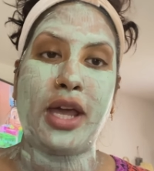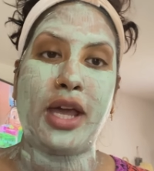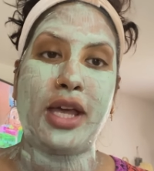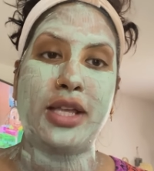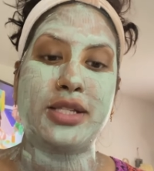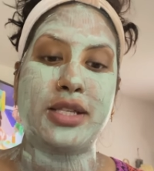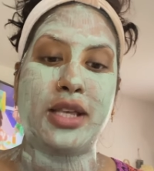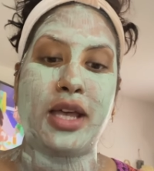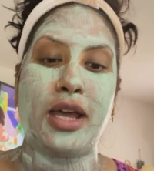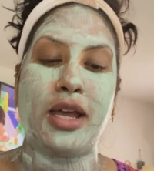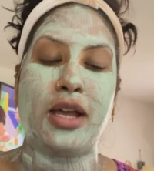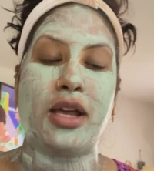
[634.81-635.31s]
It's
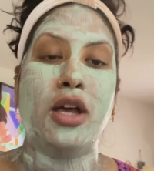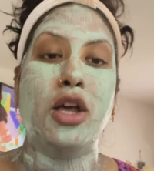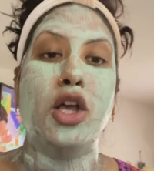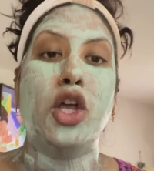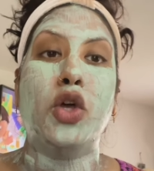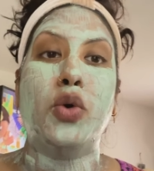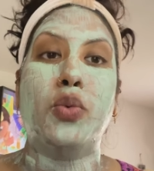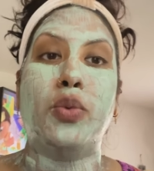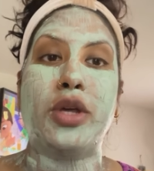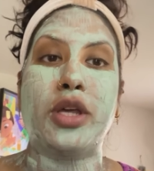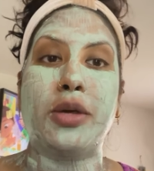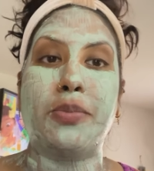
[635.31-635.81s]
like
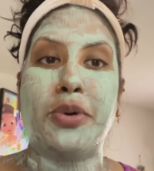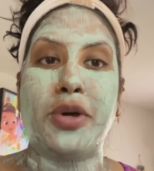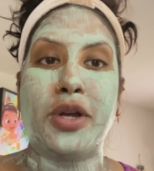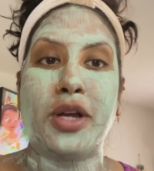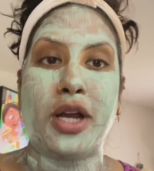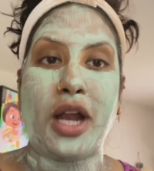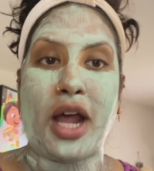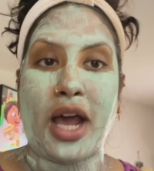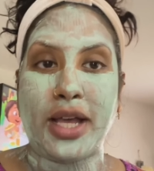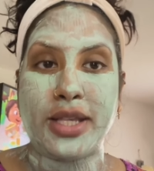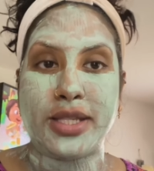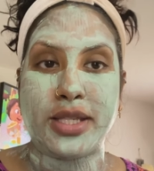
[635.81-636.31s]
when you put on
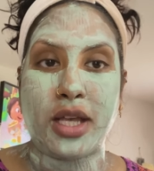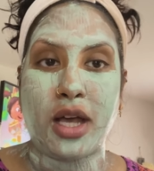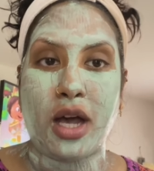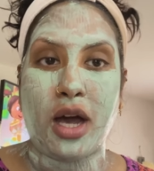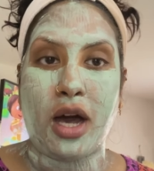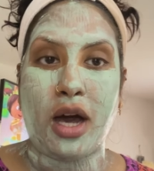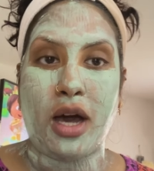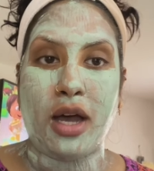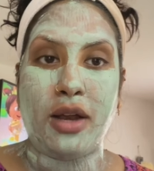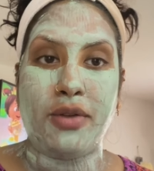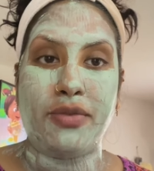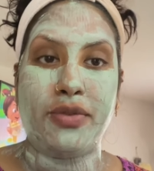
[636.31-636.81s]
Icy
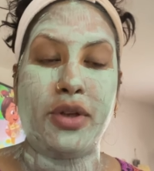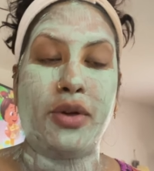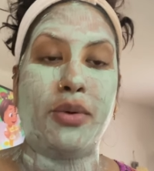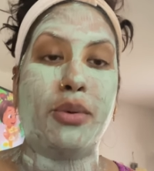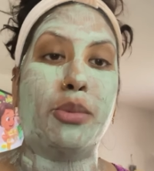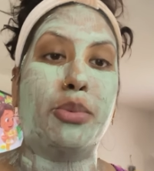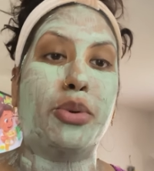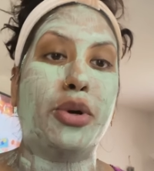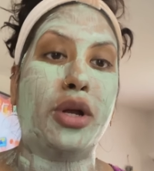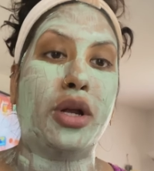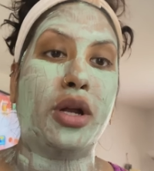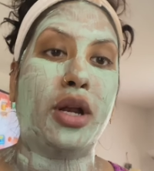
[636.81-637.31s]
Hot. If you ever
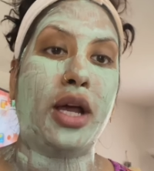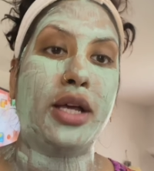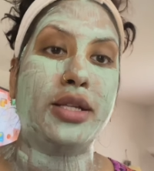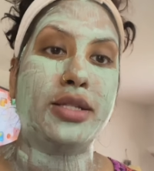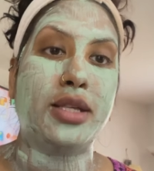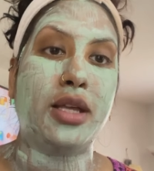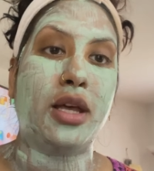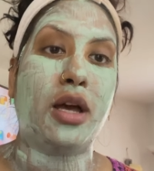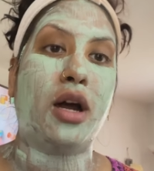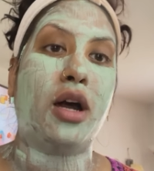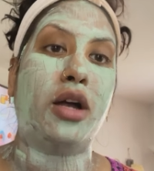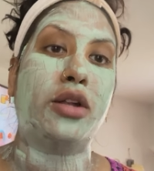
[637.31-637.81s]
put on Icy
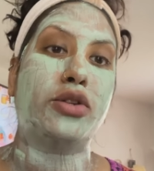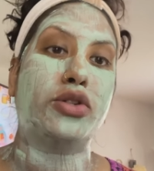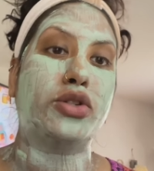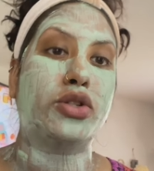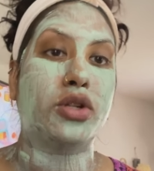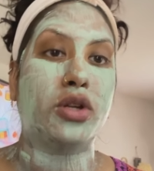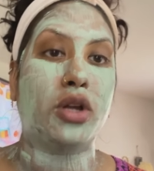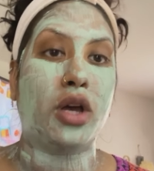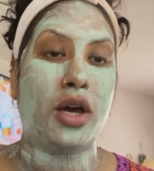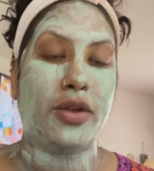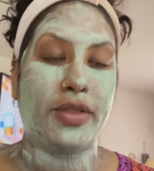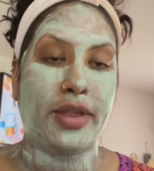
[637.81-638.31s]
Hot, you should
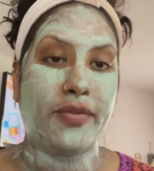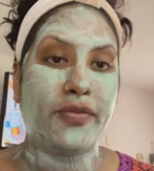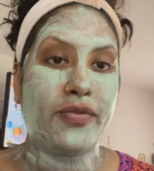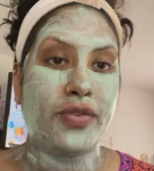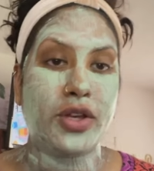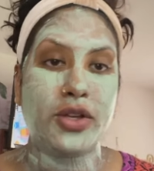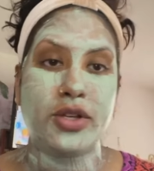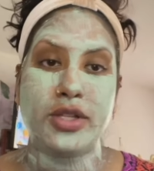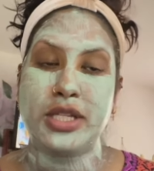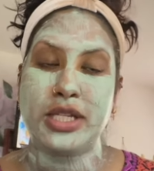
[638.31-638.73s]
know how that feels.